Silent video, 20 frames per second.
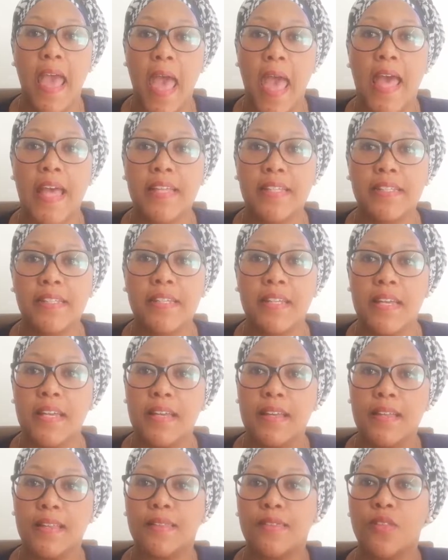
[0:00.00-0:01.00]
And
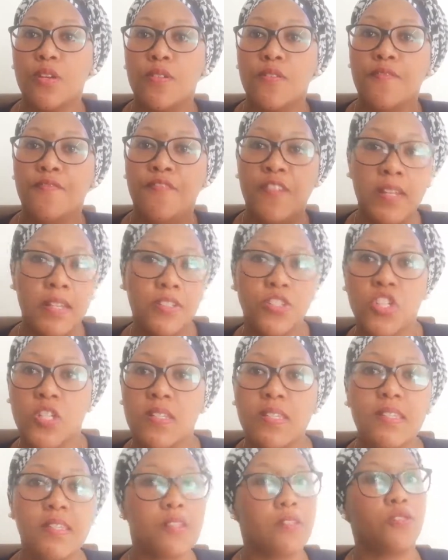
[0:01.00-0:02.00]
the
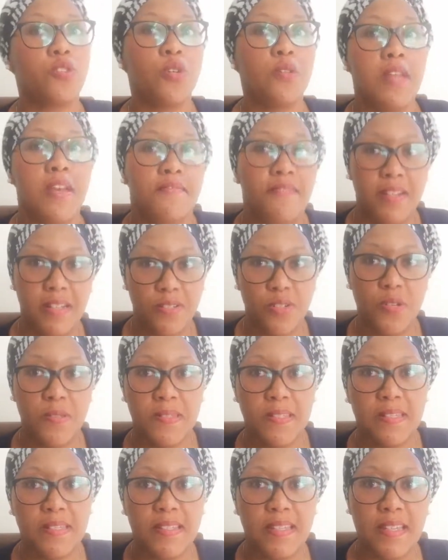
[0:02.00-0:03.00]
villagers still don't have
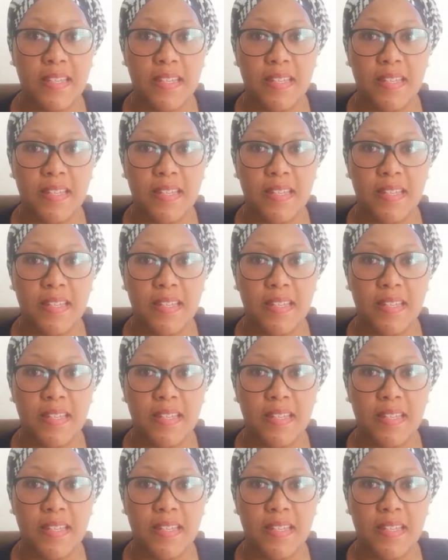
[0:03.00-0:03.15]
electricity,